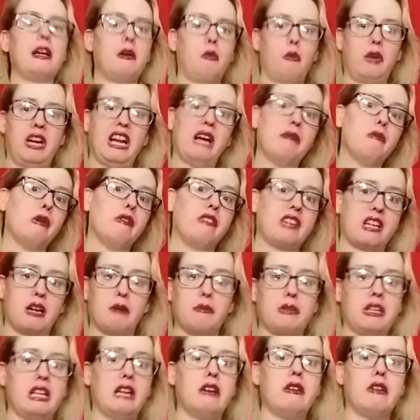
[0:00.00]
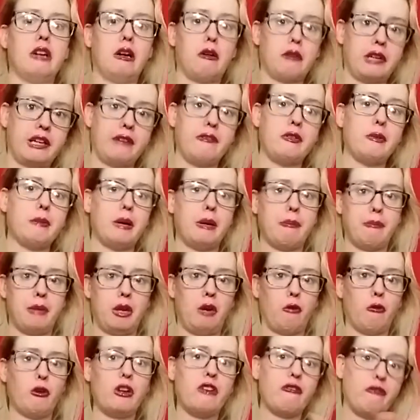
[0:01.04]
when that movie comes out, and I'll give you my better
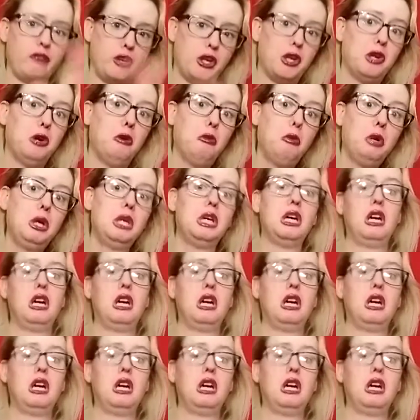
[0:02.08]
review